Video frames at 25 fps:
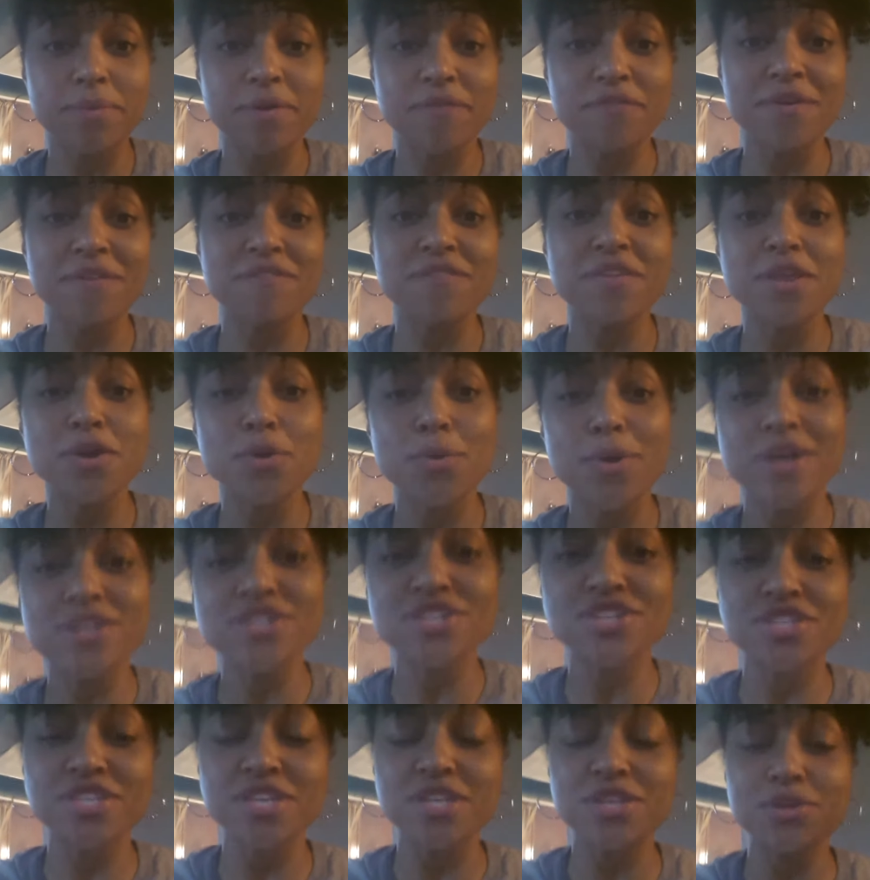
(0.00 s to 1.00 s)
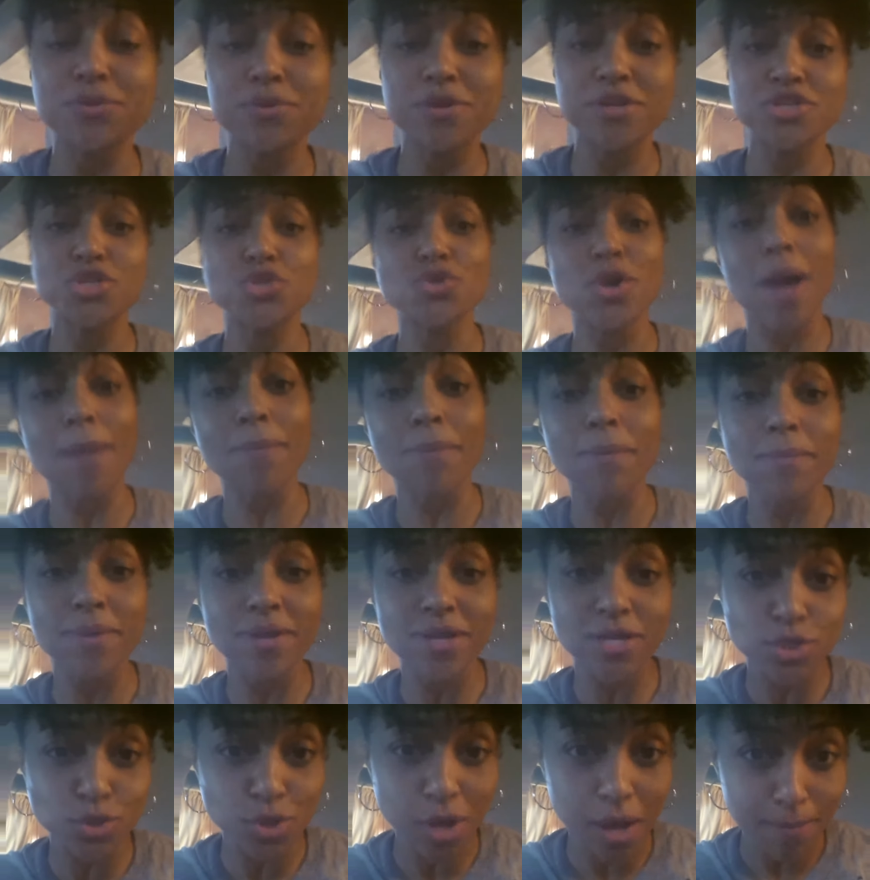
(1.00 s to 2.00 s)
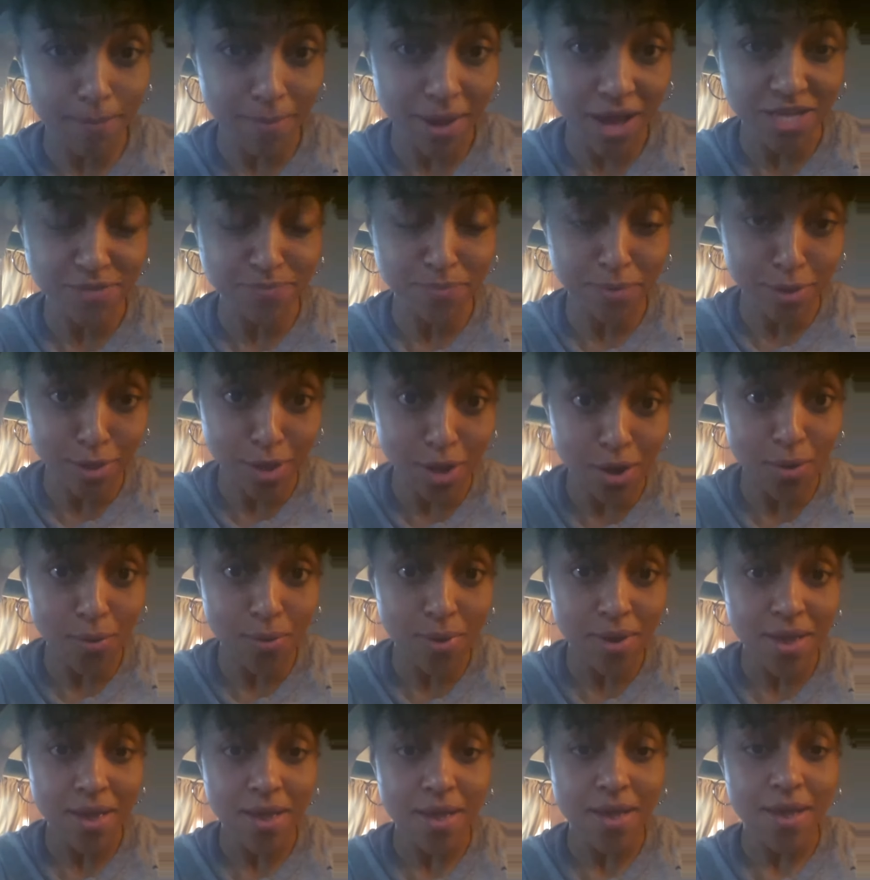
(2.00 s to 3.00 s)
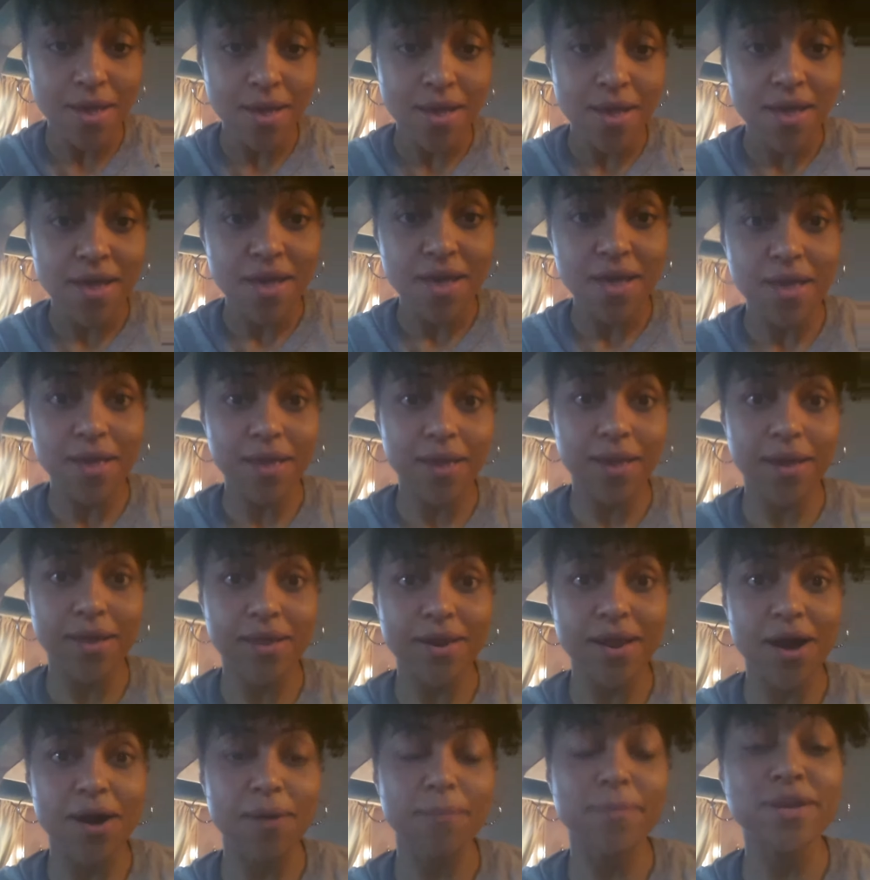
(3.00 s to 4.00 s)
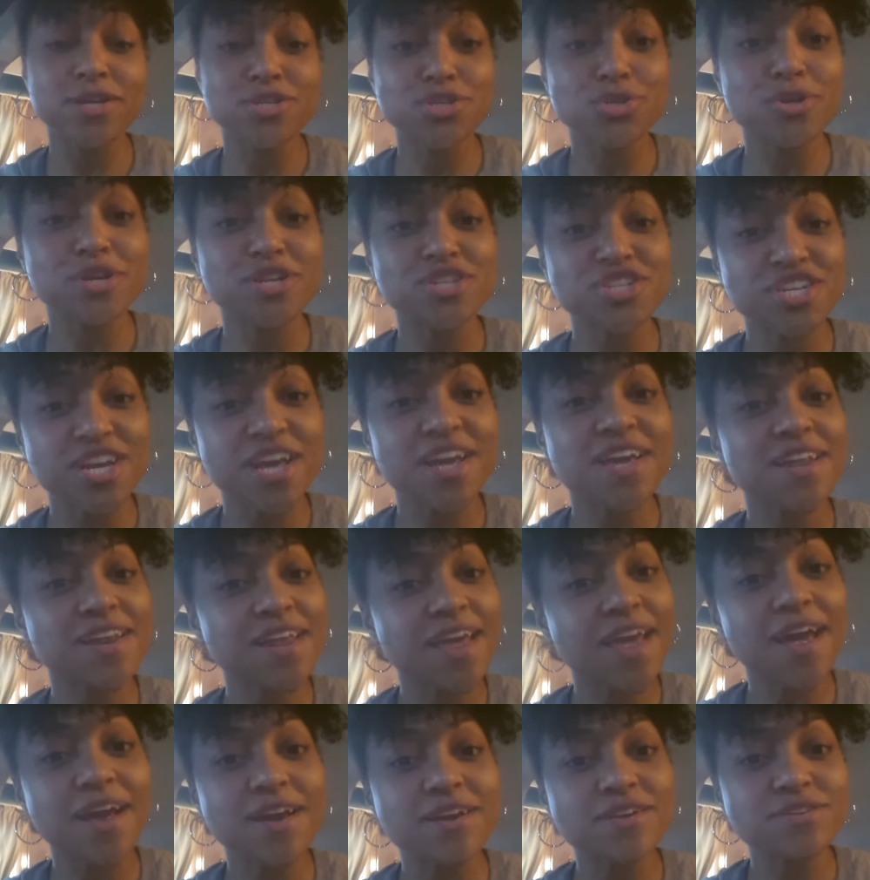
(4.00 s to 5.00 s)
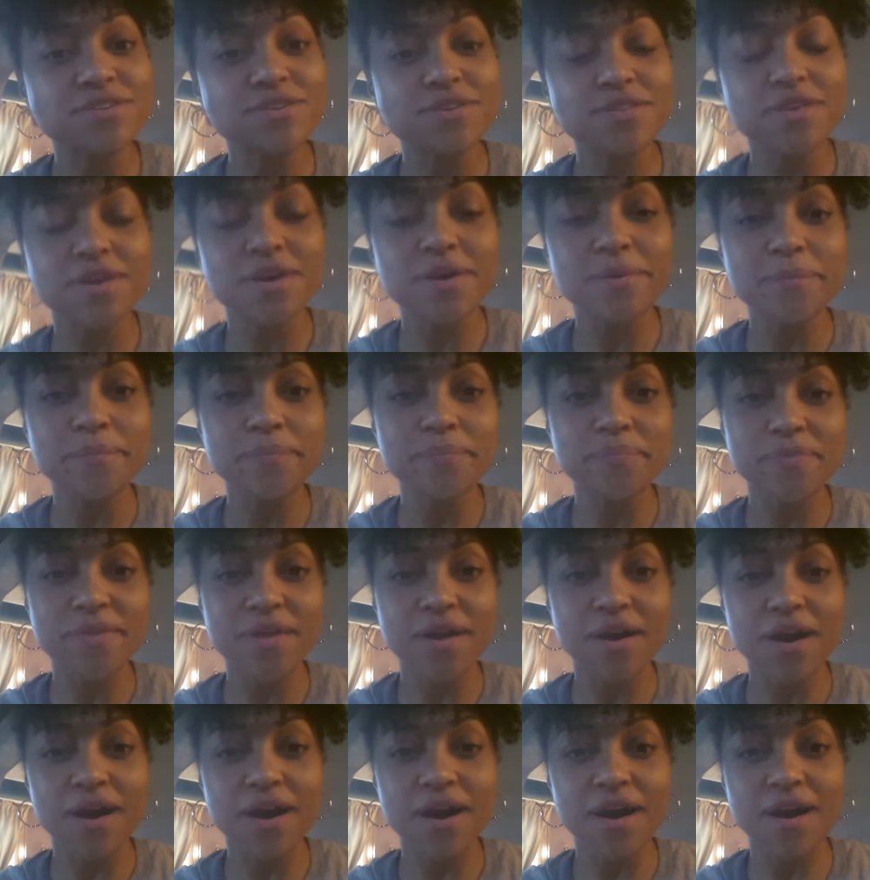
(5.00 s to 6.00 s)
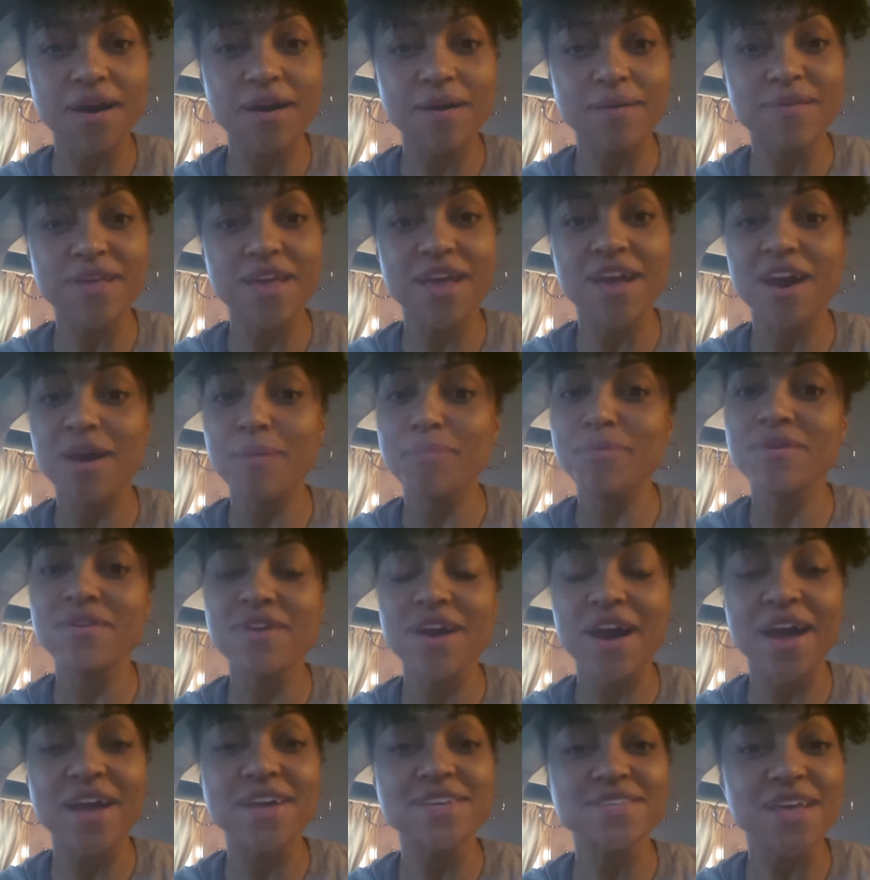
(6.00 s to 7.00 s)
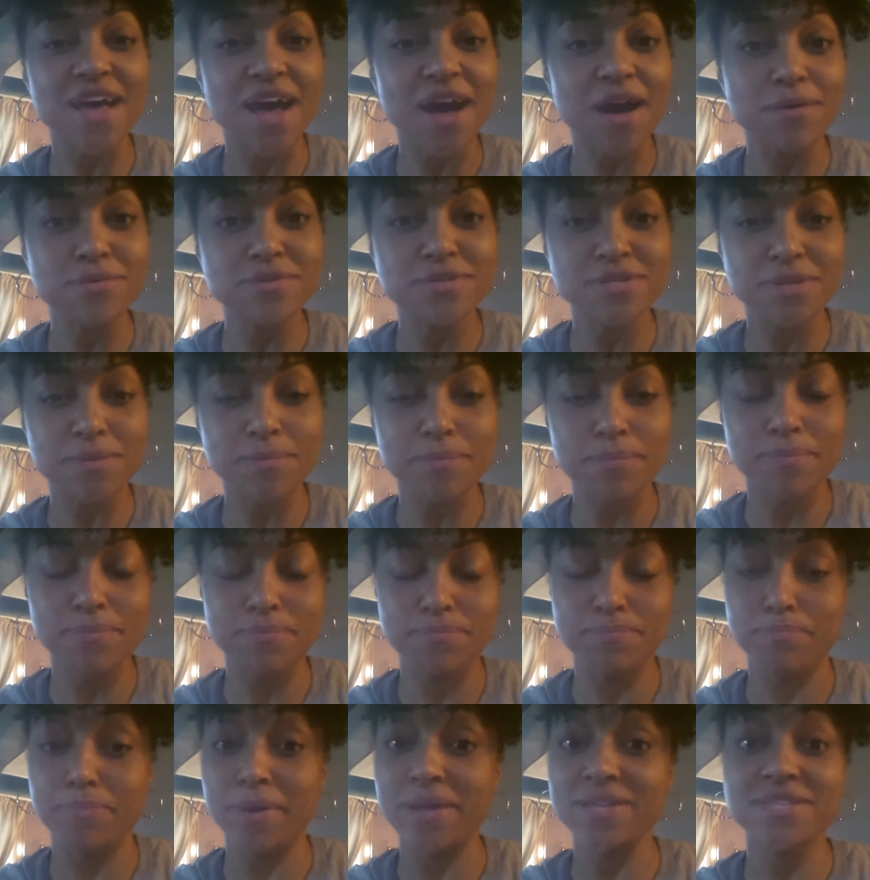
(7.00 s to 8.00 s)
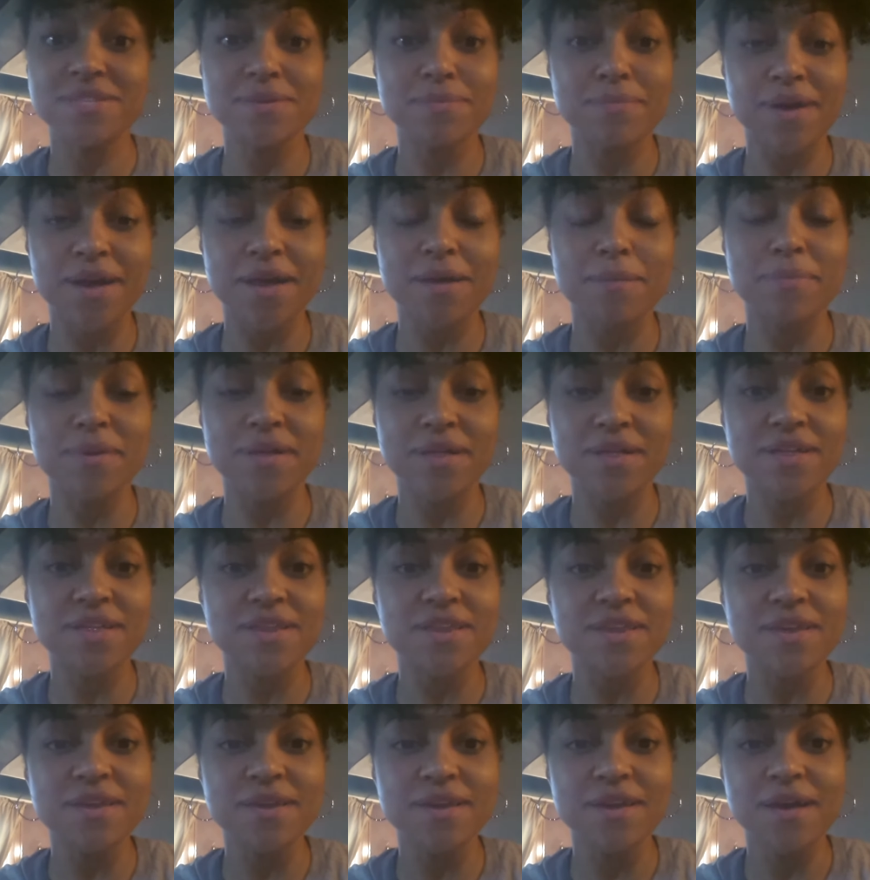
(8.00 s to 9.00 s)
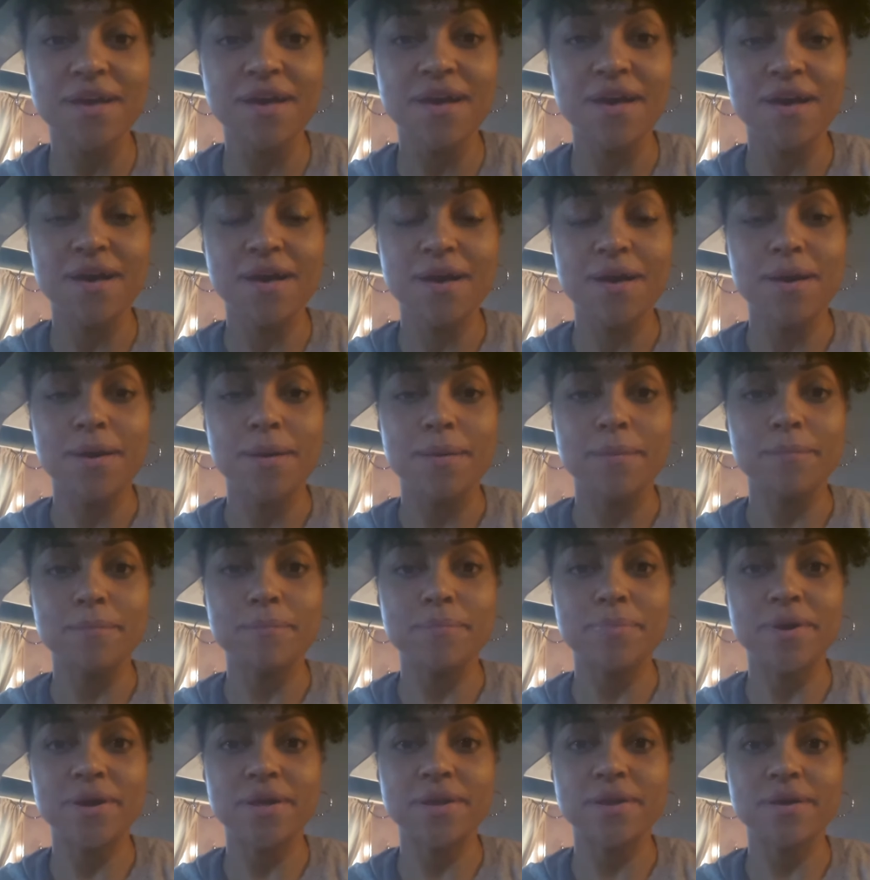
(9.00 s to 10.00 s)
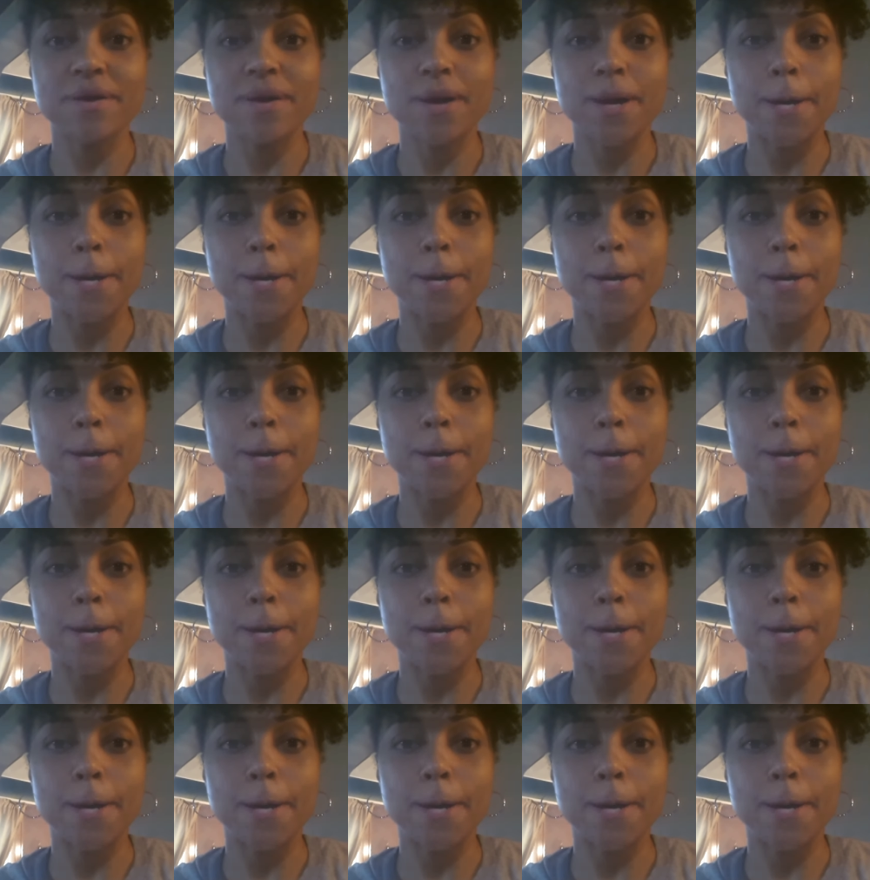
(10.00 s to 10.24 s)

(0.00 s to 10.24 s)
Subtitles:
But if you have any questions, then you can drop them in the drop box below, and I'll make sure to check and answer them and help you guys out to the best of my ability. But